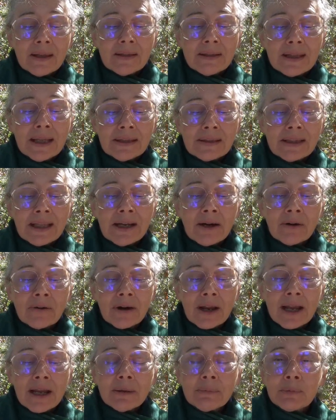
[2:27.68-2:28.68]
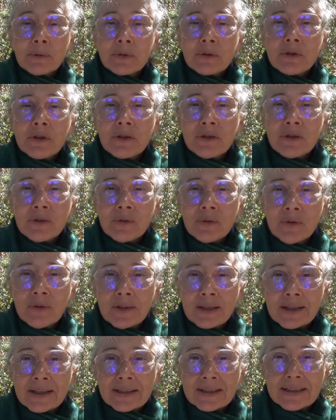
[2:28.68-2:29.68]
That they are able to do
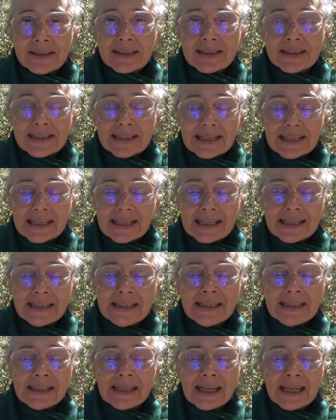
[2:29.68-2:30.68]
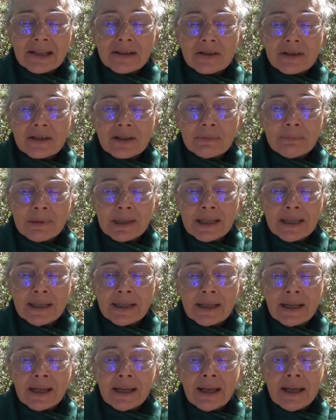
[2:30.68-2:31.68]
this indicates to
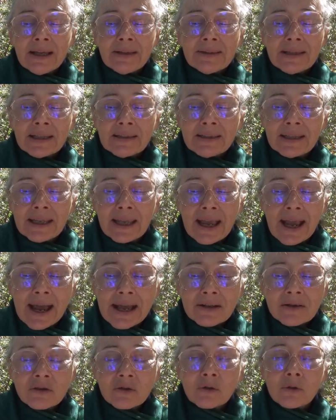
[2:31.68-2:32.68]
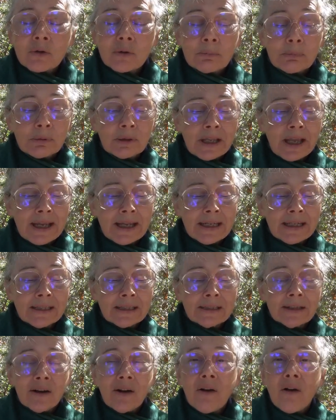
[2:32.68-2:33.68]
me that the astral
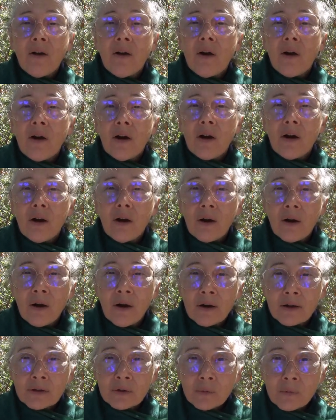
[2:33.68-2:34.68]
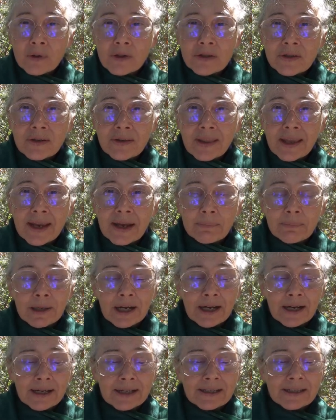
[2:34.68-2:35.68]
plane on which they
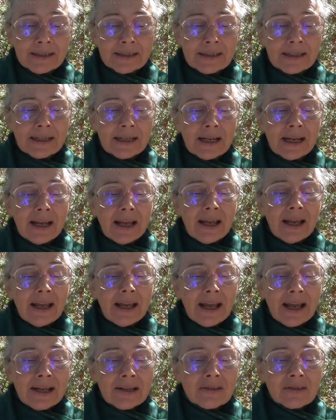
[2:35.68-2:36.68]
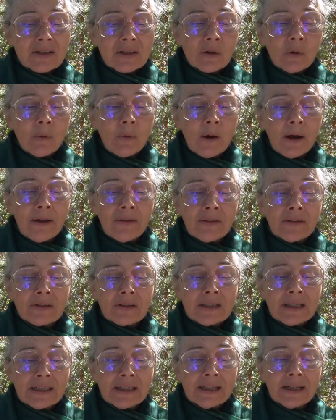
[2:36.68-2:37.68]
abide has the
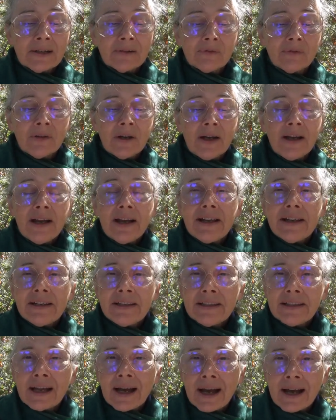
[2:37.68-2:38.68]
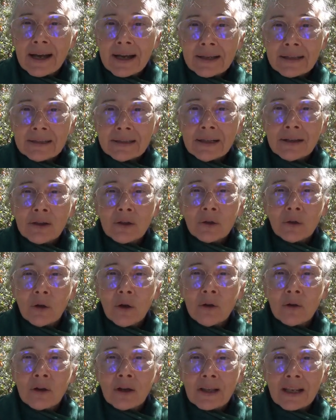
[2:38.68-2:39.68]
quality of non
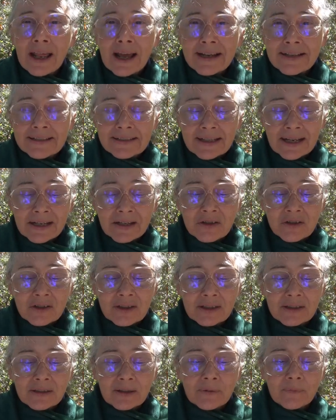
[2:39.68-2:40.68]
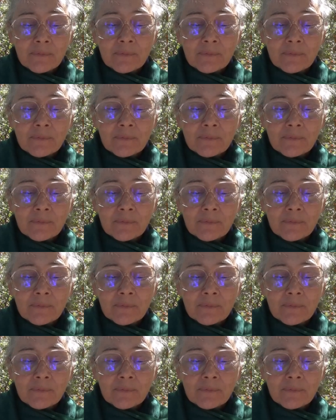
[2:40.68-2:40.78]
localization,